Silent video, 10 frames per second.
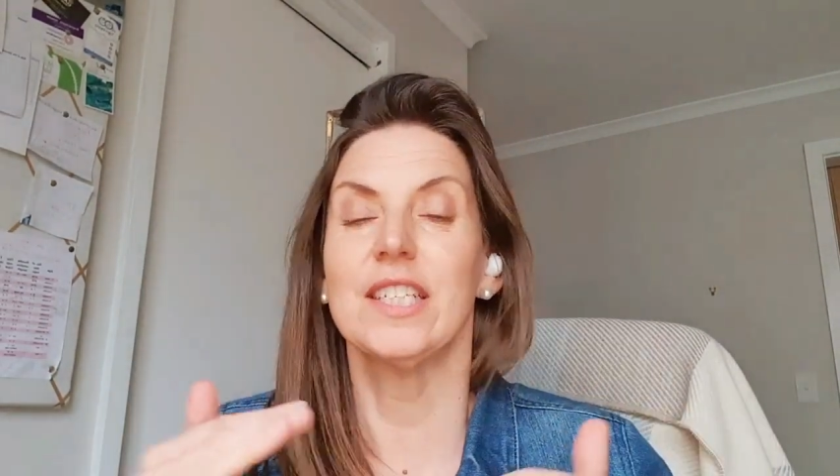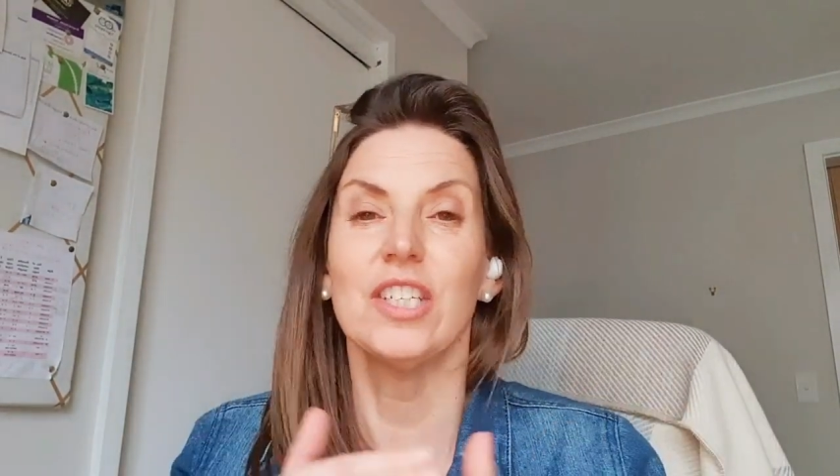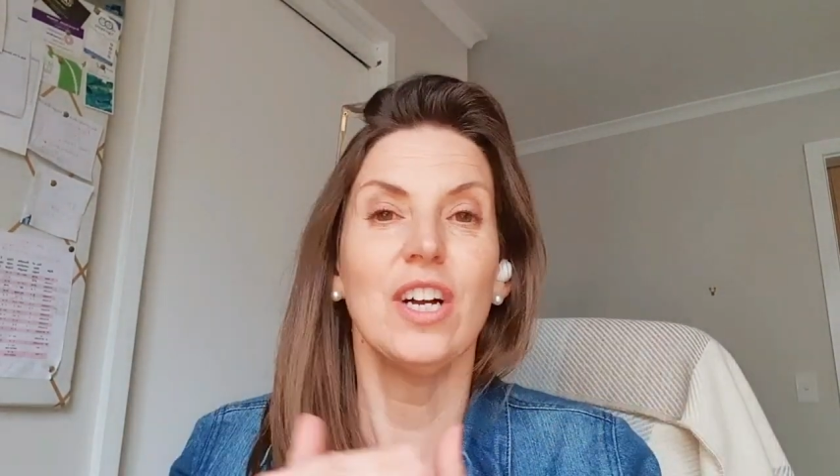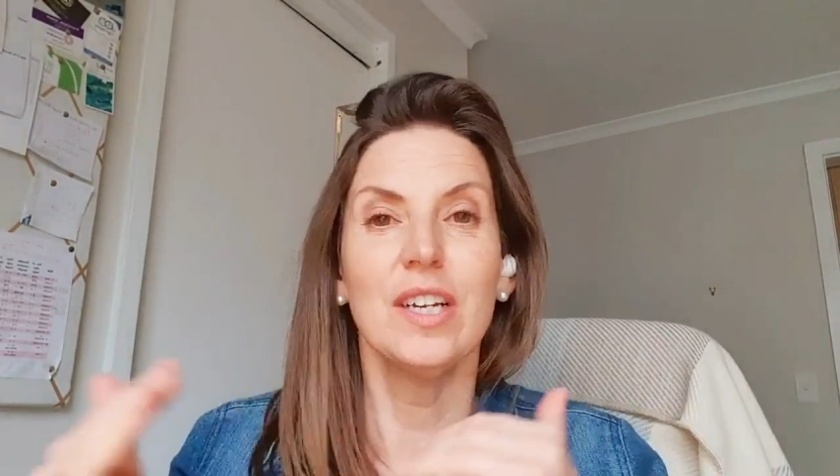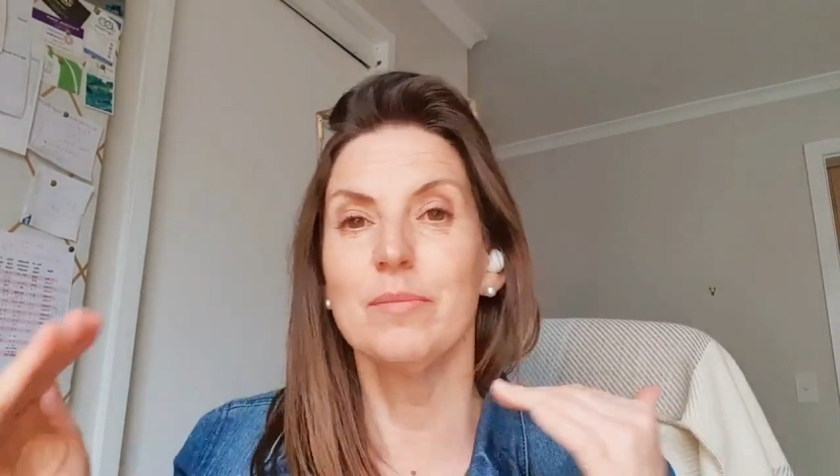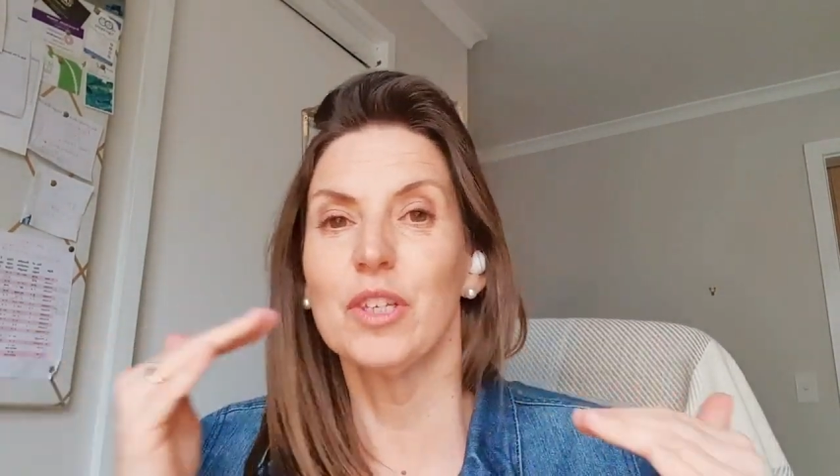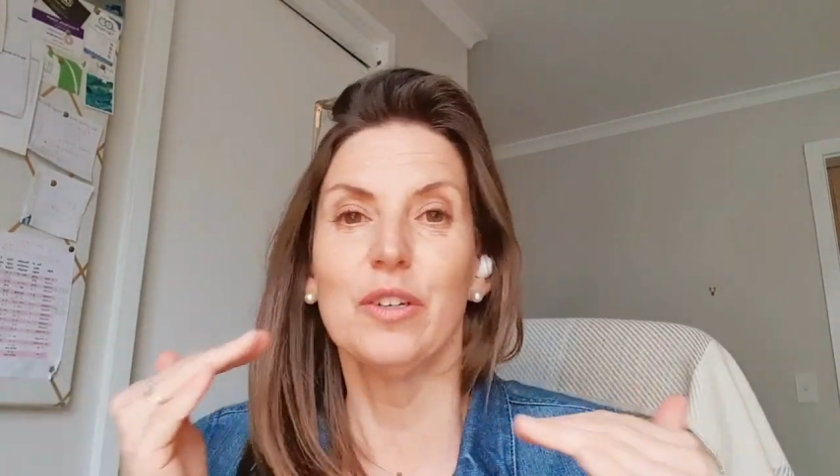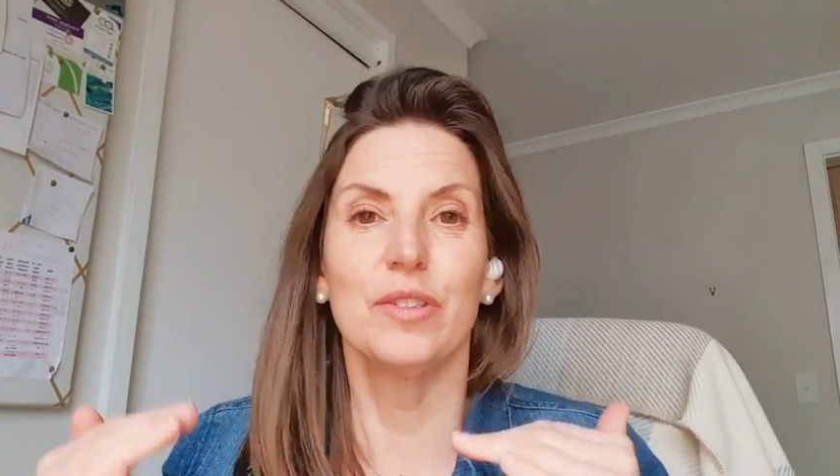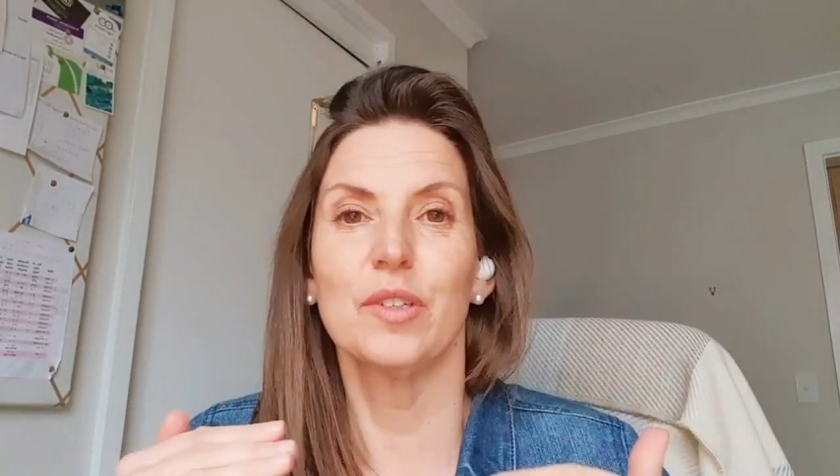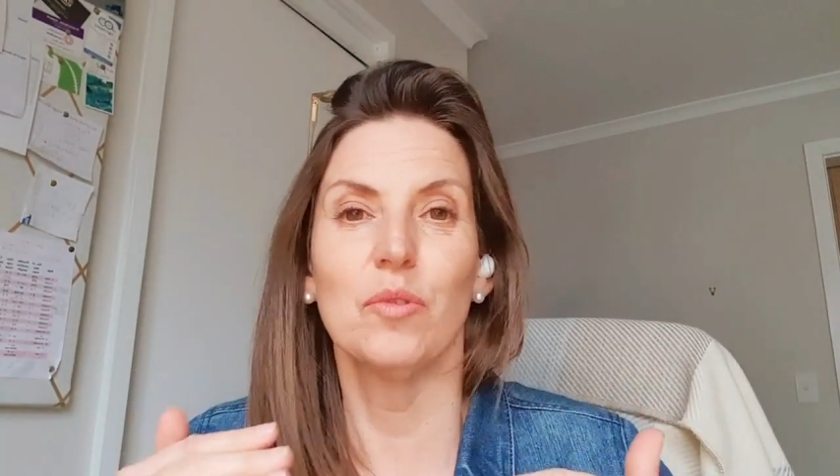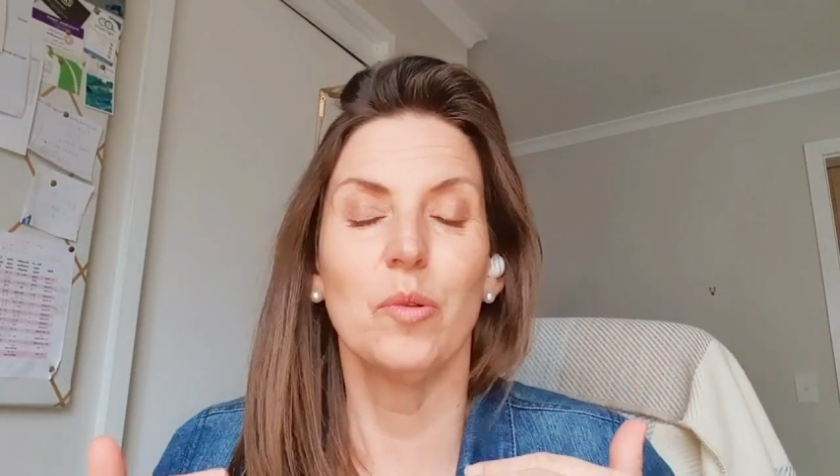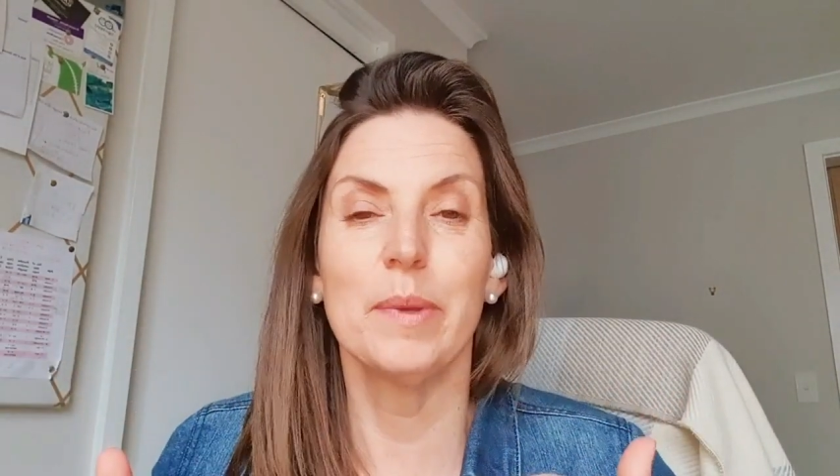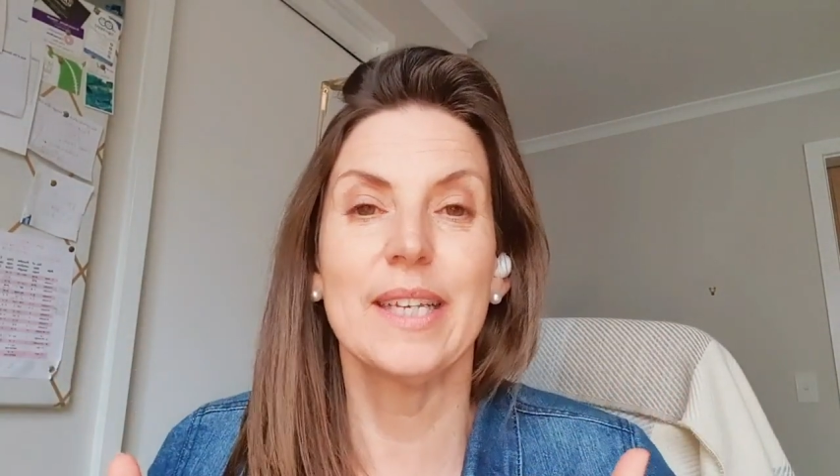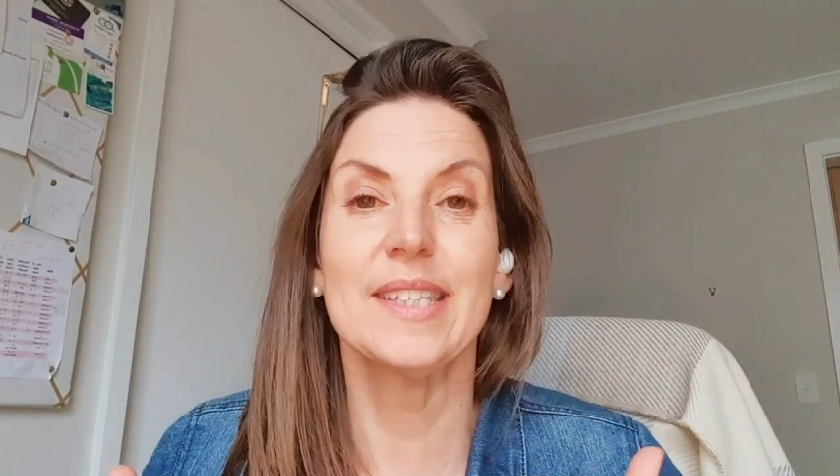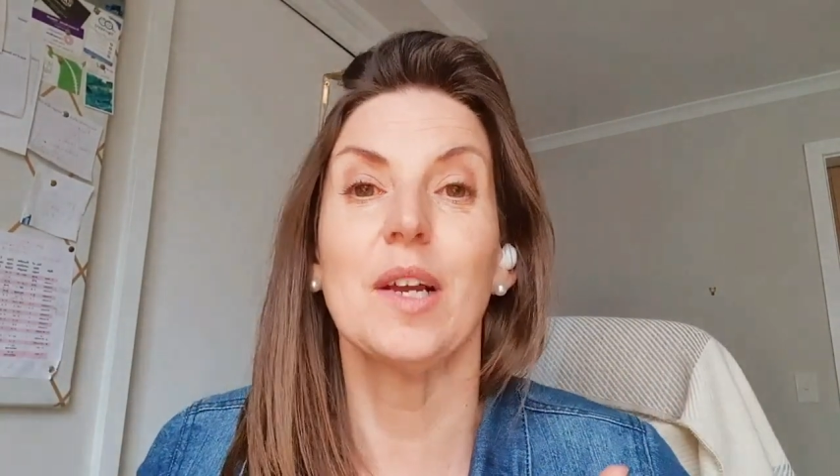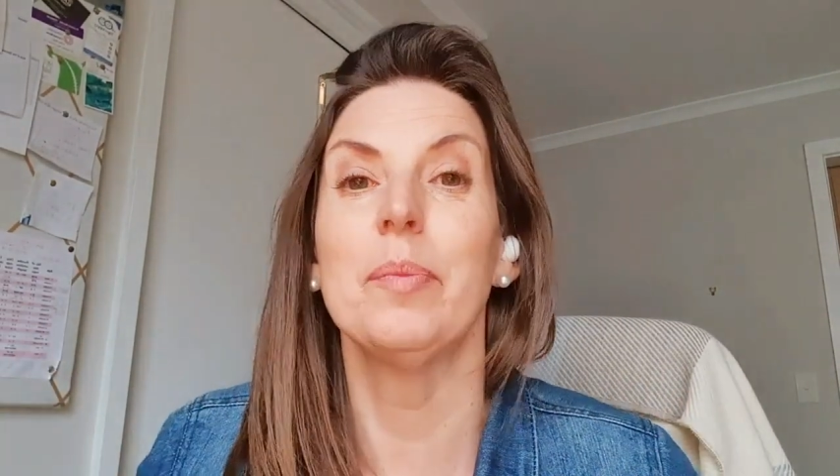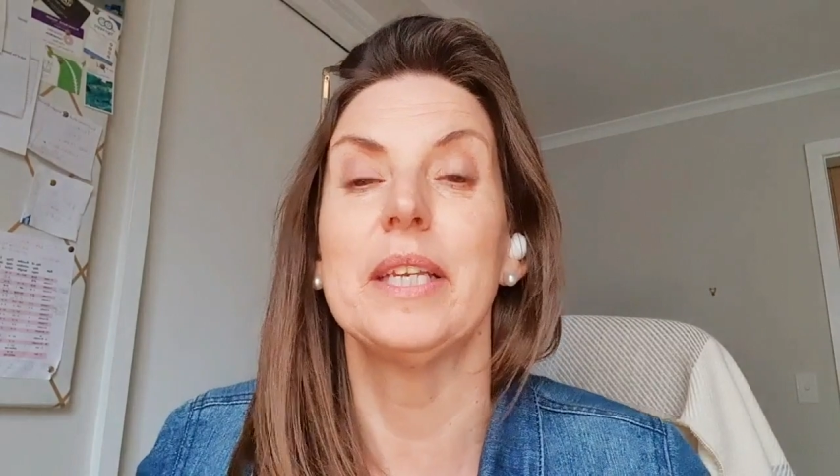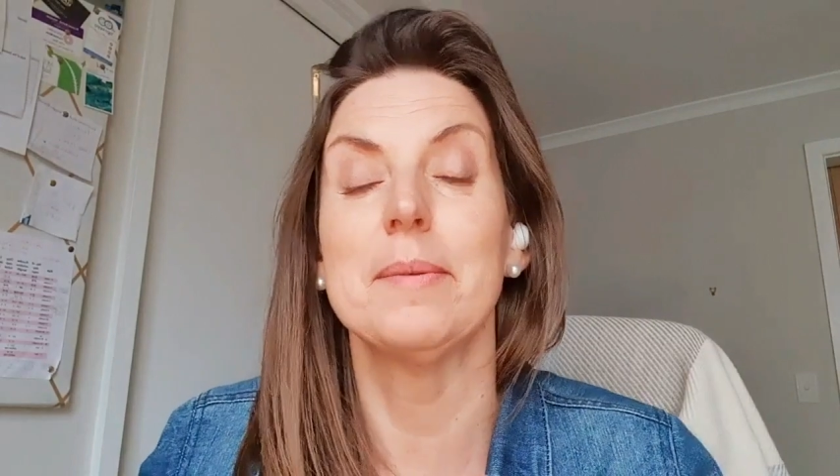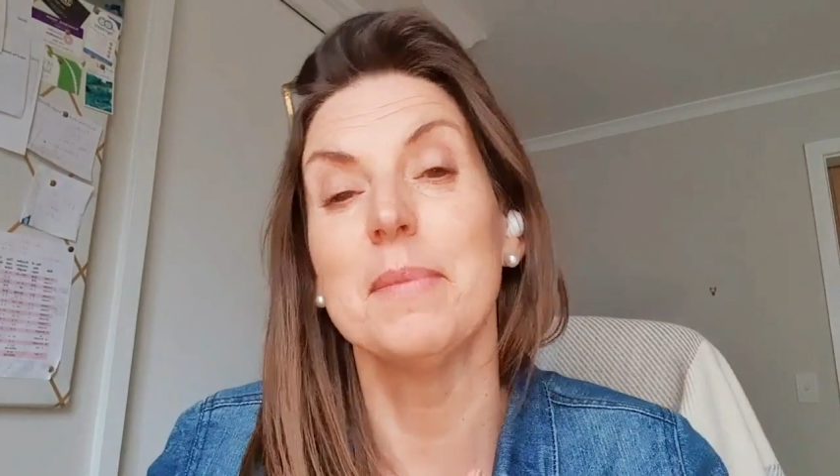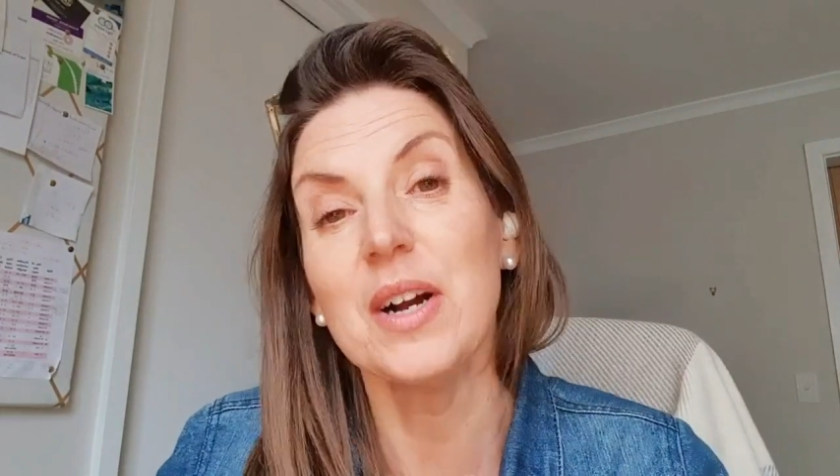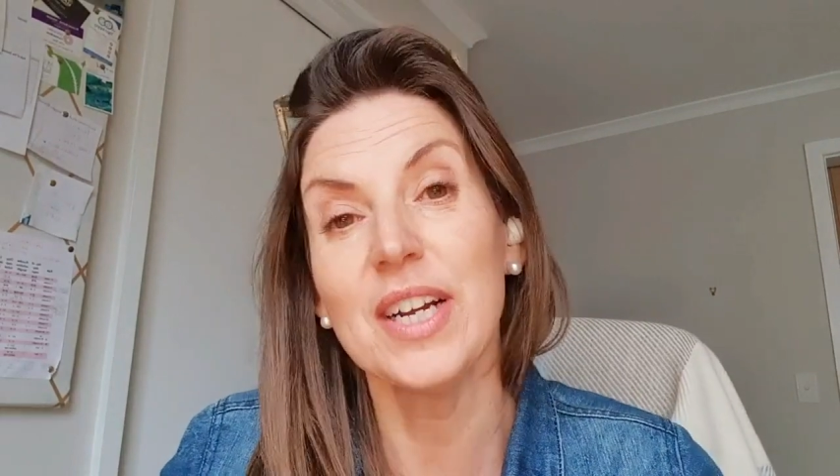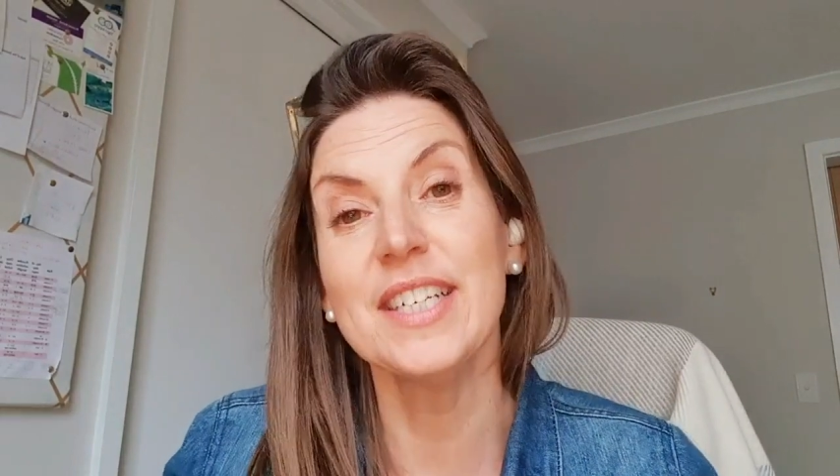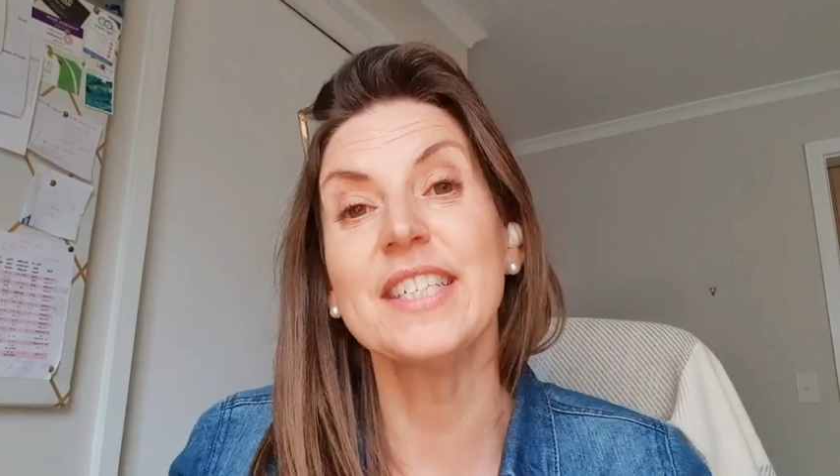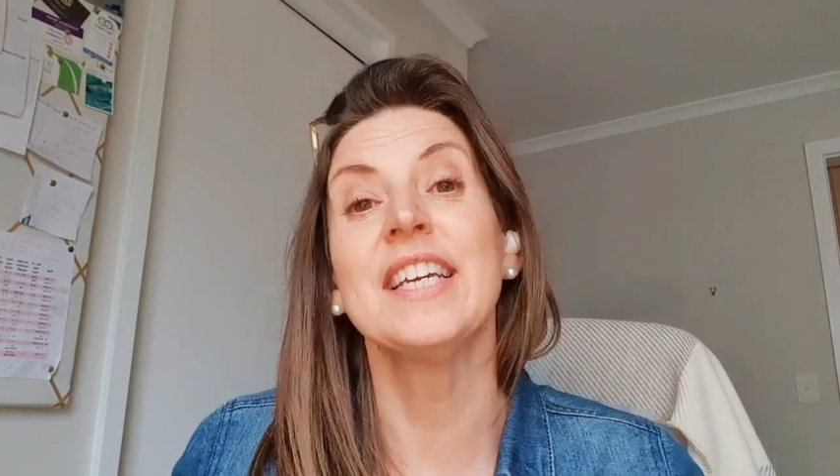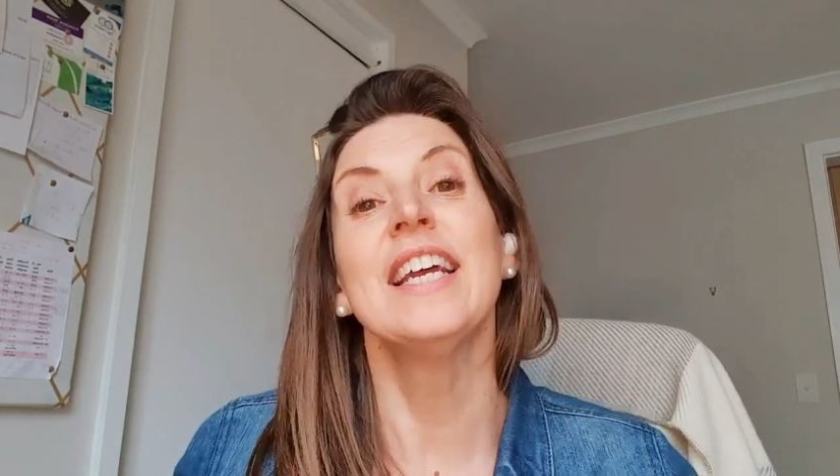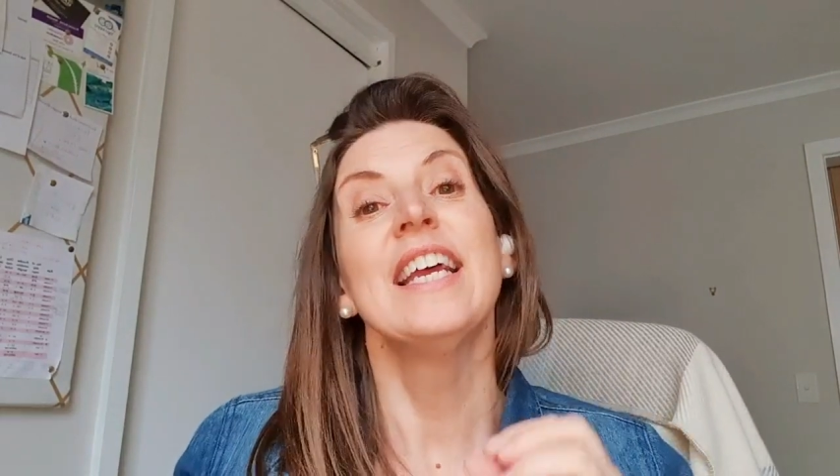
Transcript: time zones are all mixed up in your mind,